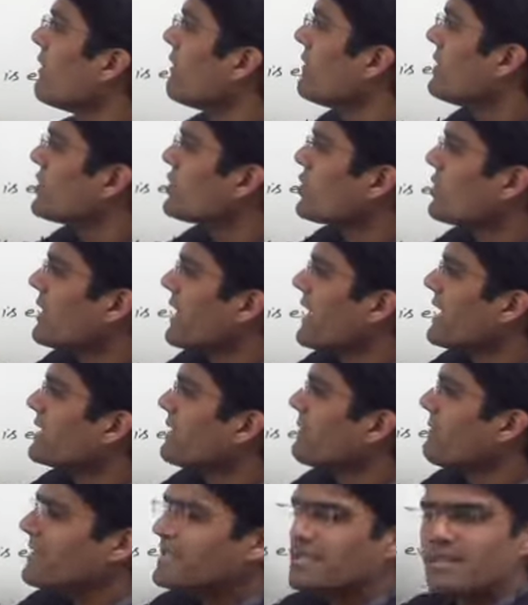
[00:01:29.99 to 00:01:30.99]
we should take
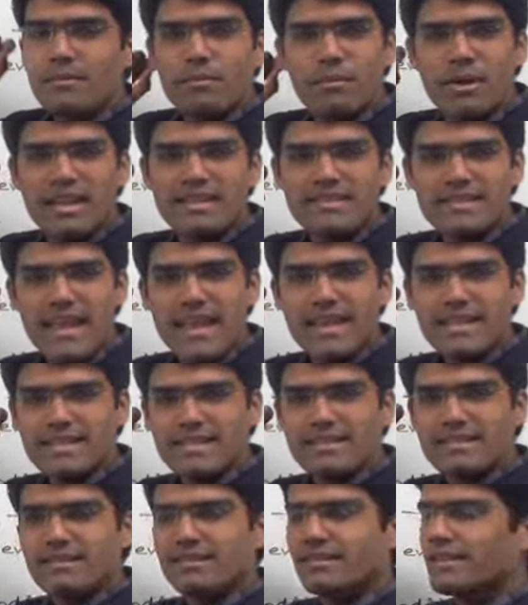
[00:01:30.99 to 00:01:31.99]
the first number as x,